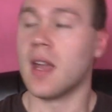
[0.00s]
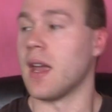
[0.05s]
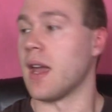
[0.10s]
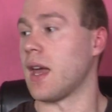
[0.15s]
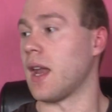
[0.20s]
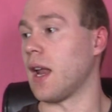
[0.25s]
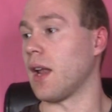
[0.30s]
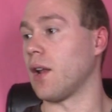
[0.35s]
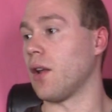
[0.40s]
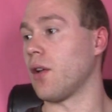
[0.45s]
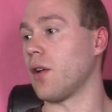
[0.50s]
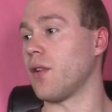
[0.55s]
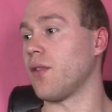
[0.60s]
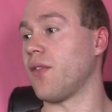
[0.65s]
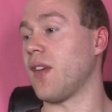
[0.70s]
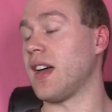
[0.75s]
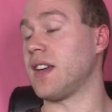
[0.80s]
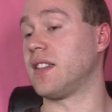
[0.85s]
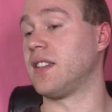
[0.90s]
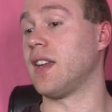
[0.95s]
and I learned
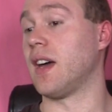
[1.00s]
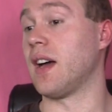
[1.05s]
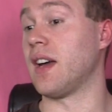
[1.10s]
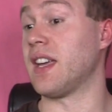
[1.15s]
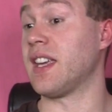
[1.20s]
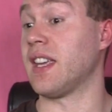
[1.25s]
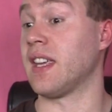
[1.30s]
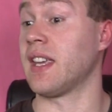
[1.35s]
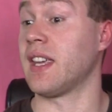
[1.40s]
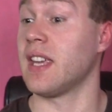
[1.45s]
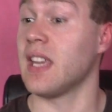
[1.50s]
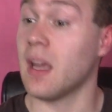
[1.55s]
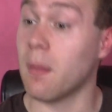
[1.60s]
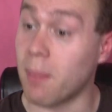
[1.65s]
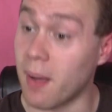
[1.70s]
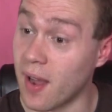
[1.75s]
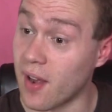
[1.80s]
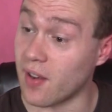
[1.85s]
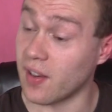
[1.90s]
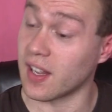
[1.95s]
that he
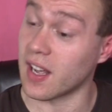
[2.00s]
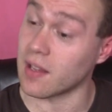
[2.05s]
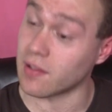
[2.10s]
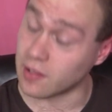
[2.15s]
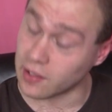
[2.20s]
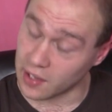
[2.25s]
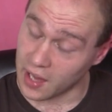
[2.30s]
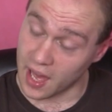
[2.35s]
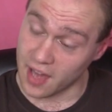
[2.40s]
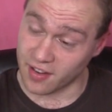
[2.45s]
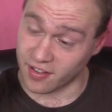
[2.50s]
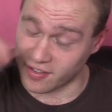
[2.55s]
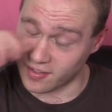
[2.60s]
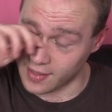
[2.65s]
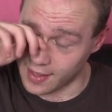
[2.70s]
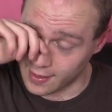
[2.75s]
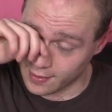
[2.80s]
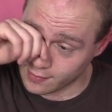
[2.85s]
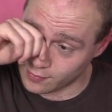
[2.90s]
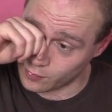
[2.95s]
apparently has a lot of
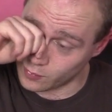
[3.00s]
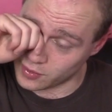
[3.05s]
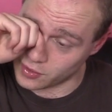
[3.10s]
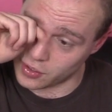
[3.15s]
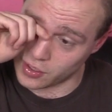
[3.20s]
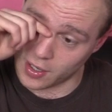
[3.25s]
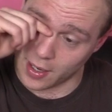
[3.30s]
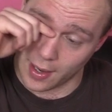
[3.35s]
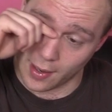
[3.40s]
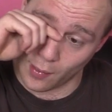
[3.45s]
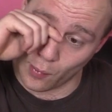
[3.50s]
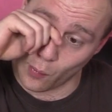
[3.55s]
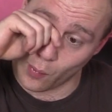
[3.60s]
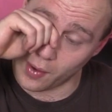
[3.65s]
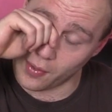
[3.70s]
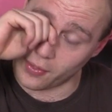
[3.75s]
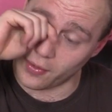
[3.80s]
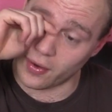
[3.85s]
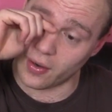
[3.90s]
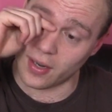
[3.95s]
sex, which,
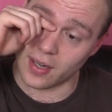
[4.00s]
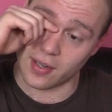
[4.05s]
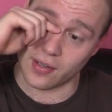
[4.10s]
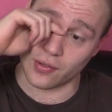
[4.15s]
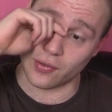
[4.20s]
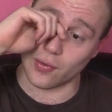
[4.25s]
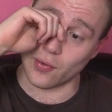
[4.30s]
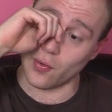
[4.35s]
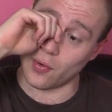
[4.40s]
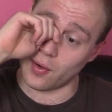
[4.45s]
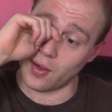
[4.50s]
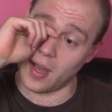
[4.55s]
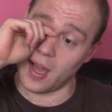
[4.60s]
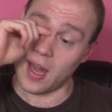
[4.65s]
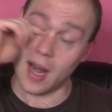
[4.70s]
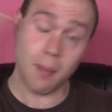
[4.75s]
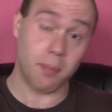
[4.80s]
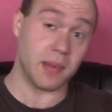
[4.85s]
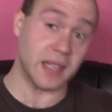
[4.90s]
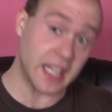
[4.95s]
whether it's true or not,
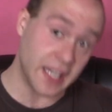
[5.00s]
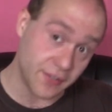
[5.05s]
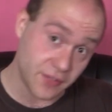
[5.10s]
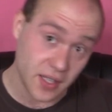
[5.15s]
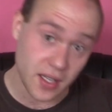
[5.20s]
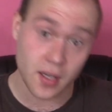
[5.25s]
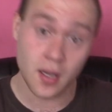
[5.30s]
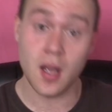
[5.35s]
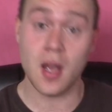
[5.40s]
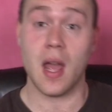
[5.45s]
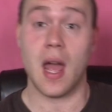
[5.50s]
I believed it.